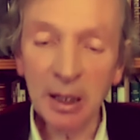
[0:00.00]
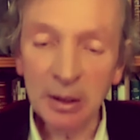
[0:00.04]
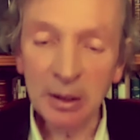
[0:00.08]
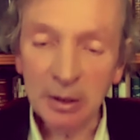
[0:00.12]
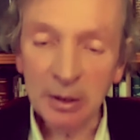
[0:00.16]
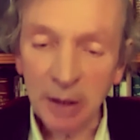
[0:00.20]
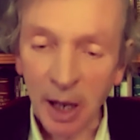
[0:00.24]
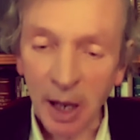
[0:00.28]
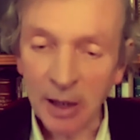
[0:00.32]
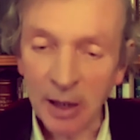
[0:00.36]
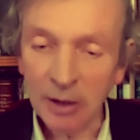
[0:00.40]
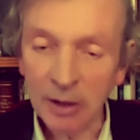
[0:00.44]

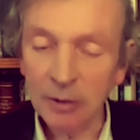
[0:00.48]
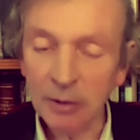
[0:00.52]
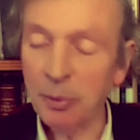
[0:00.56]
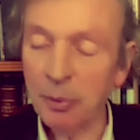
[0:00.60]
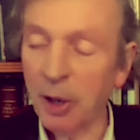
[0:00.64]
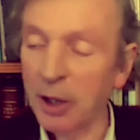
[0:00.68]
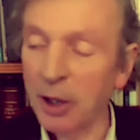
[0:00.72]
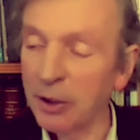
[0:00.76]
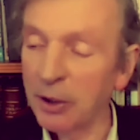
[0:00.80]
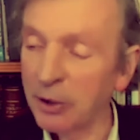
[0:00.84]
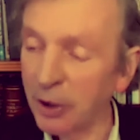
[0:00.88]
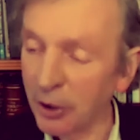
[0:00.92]
and
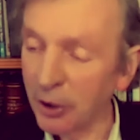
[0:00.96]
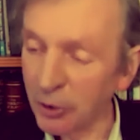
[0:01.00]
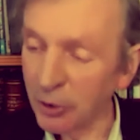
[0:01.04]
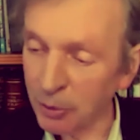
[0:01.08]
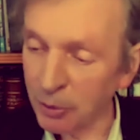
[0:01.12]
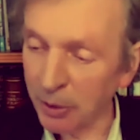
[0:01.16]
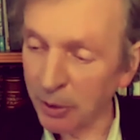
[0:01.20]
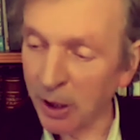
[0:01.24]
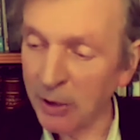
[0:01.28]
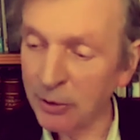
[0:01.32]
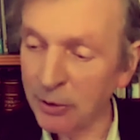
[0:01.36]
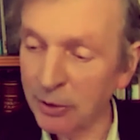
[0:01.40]
proteins
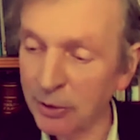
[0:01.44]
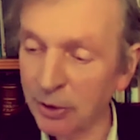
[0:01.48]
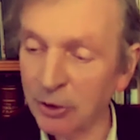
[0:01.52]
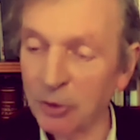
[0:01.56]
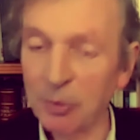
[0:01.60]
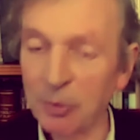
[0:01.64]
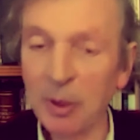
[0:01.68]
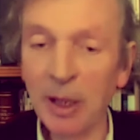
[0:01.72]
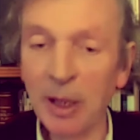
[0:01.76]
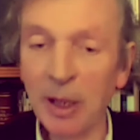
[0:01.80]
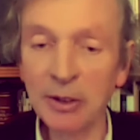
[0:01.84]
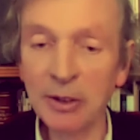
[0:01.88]
were going to
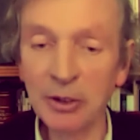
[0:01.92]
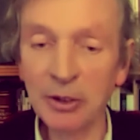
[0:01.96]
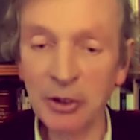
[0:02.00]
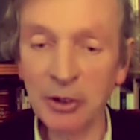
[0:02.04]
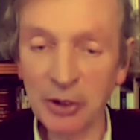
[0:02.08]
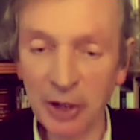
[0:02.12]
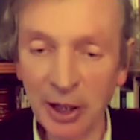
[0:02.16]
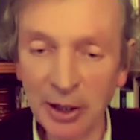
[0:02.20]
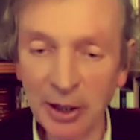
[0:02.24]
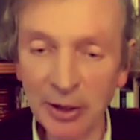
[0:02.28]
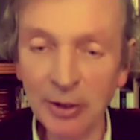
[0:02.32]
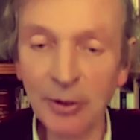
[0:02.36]
explain
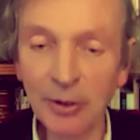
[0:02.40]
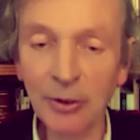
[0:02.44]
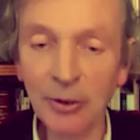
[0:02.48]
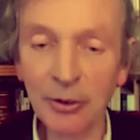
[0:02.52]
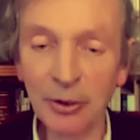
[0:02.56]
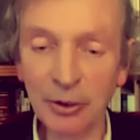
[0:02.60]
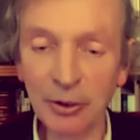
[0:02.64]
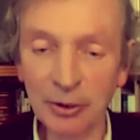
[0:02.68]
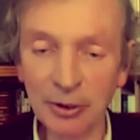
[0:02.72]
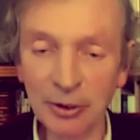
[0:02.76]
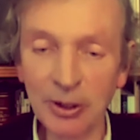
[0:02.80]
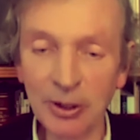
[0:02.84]
cells
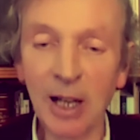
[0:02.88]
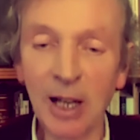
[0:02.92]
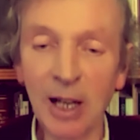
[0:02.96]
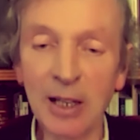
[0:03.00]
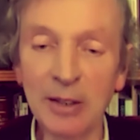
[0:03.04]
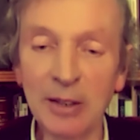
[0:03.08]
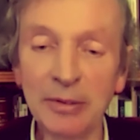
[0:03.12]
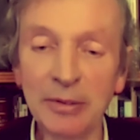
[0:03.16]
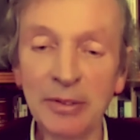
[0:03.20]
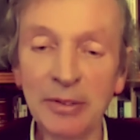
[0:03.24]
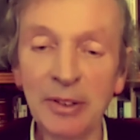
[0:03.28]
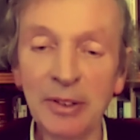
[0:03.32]
and
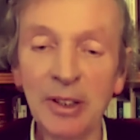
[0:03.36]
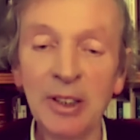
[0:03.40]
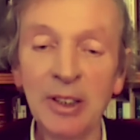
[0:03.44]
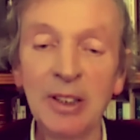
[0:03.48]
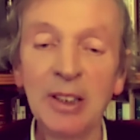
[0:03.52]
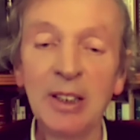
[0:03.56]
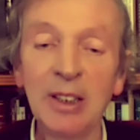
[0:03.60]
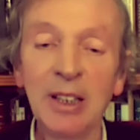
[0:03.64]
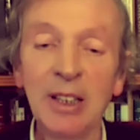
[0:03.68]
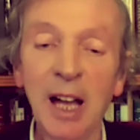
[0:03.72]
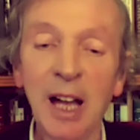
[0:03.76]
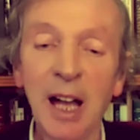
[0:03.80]
life.
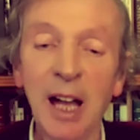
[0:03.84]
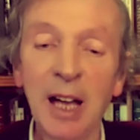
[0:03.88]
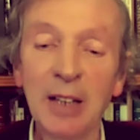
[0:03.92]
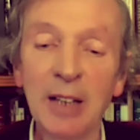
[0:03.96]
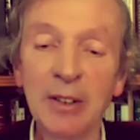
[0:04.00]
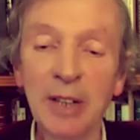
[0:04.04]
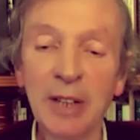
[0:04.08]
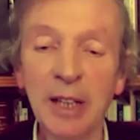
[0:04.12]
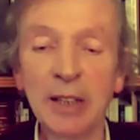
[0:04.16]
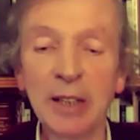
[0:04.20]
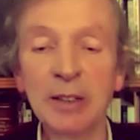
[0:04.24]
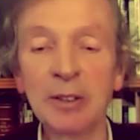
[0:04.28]
And
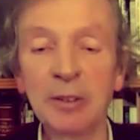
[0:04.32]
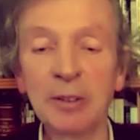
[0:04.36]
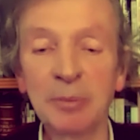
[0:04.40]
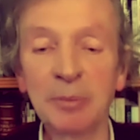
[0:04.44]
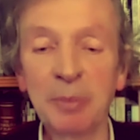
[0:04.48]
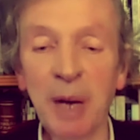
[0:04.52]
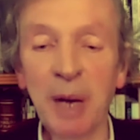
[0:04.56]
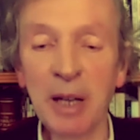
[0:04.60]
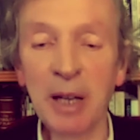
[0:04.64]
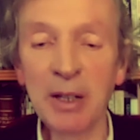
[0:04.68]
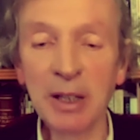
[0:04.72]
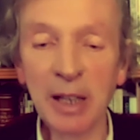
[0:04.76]
then
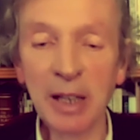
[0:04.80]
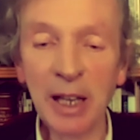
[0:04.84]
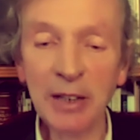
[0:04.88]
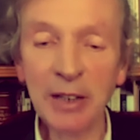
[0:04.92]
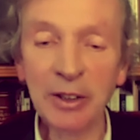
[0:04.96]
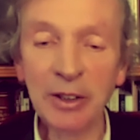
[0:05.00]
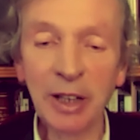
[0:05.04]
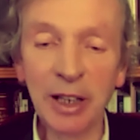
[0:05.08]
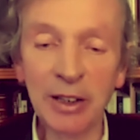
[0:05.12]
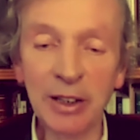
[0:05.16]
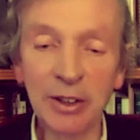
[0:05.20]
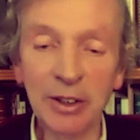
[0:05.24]
by the late
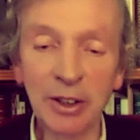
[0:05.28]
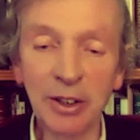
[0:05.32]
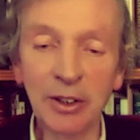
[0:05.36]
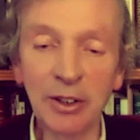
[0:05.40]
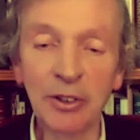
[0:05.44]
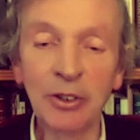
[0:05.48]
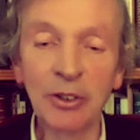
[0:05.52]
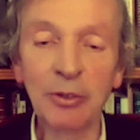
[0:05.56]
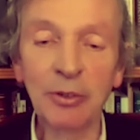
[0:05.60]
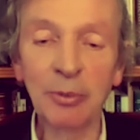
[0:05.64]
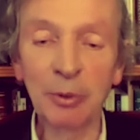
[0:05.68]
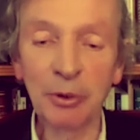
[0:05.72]

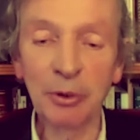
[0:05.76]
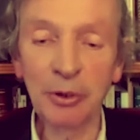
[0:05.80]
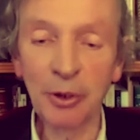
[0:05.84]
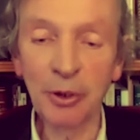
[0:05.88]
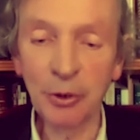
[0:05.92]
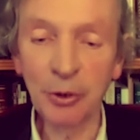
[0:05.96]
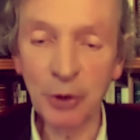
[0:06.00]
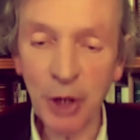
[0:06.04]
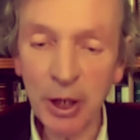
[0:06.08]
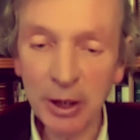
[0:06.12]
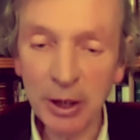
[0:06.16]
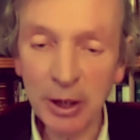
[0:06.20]
80s was the
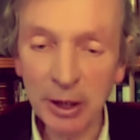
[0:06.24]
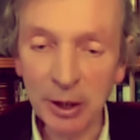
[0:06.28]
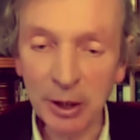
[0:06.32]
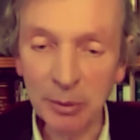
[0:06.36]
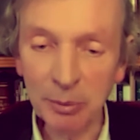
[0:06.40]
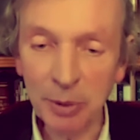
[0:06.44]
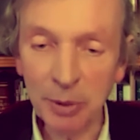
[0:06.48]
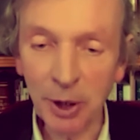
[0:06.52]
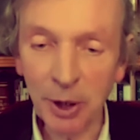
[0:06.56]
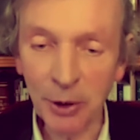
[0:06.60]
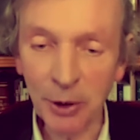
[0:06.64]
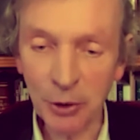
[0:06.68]
Genome
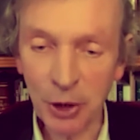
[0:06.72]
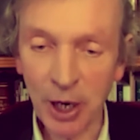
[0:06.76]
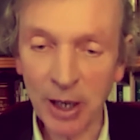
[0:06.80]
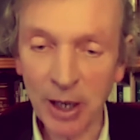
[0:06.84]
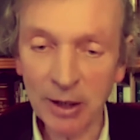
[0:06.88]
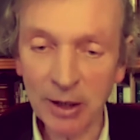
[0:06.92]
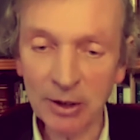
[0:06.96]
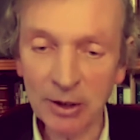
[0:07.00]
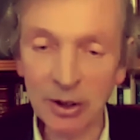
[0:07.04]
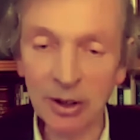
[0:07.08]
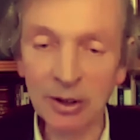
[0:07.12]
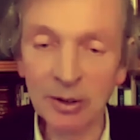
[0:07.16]

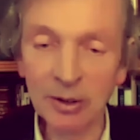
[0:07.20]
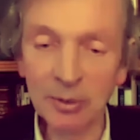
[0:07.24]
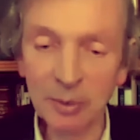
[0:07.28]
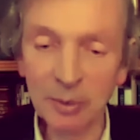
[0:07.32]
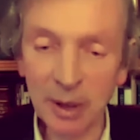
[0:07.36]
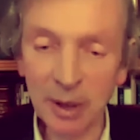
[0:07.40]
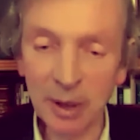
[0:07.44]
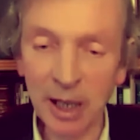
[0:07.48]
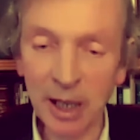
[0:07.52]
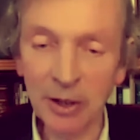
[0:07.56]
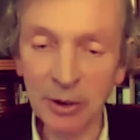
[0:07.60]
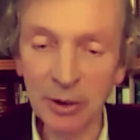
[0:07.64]
Project uh,
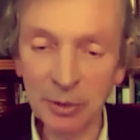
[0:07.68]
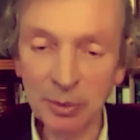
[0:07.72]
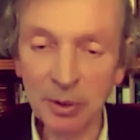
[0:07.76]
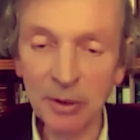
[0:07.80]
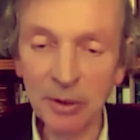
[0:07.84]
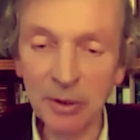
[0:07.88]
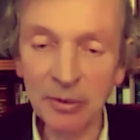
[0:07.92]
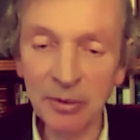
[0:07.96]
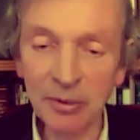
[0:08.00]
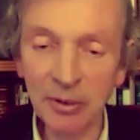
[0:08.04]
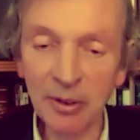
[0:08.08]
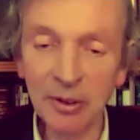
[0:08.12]
began to be
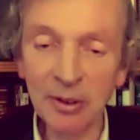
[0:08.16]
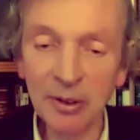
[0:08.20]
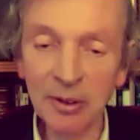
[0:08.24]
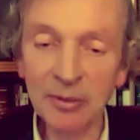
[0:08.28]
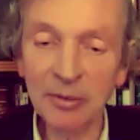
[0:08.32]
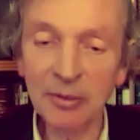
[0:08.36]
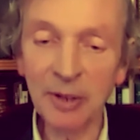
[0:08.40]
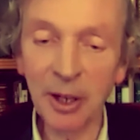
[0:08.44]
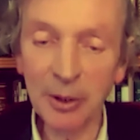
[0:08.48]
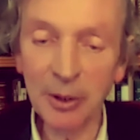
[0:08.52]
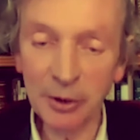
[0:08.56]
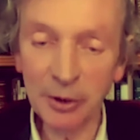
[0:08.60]

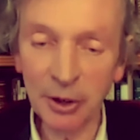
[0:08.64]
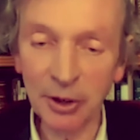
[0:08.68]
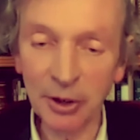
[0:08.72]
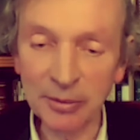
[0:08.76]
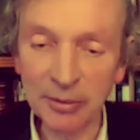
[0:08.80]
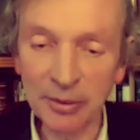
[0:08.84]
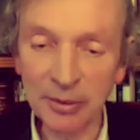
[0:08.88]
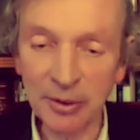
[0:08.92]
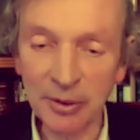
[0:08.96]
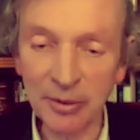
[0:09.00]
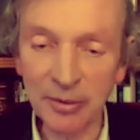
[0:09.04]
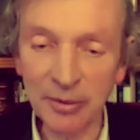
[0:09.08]
floated
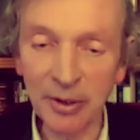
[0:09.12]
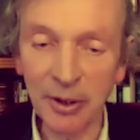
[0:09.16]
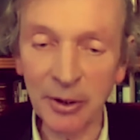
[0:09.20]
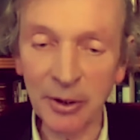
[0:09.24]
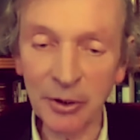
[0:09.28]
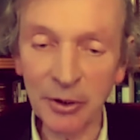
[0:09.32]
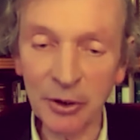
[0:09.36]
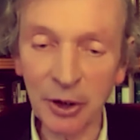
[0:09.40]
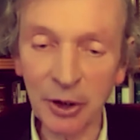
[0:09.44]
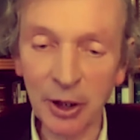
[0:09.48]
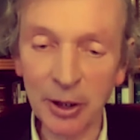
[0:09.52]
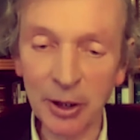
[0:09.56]
for the
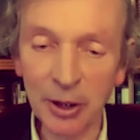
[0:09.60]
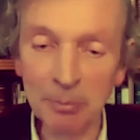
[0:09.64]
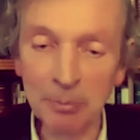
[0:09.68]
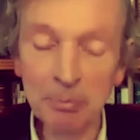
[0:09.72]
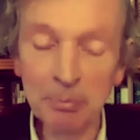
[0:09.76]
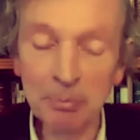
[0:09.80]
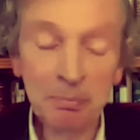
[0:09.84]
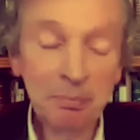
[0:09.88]
first time.